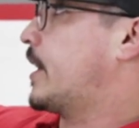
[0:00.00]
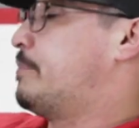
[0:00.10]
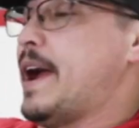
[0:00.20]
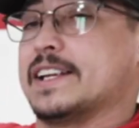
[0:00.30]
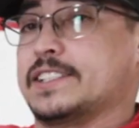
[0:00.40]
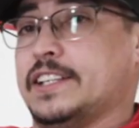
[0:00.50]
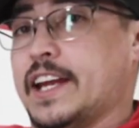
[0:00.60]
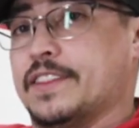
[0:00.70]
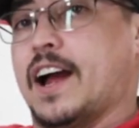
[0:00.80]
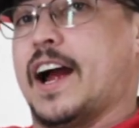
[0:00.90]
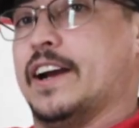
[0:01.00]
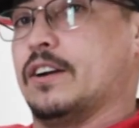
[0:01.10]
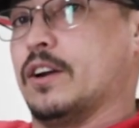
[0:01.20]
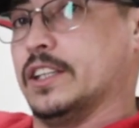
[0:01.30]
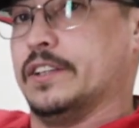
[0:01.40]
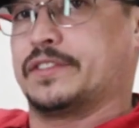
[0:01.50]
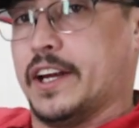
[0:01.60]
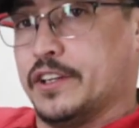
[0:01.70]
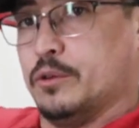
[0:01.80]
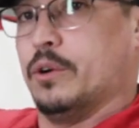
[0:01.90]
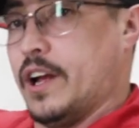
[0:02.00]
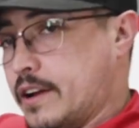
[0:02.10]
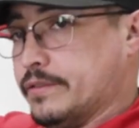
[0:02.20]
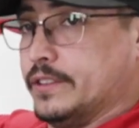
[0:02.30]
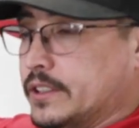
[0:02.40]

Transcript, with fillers: capacity and the higher lift height you will have.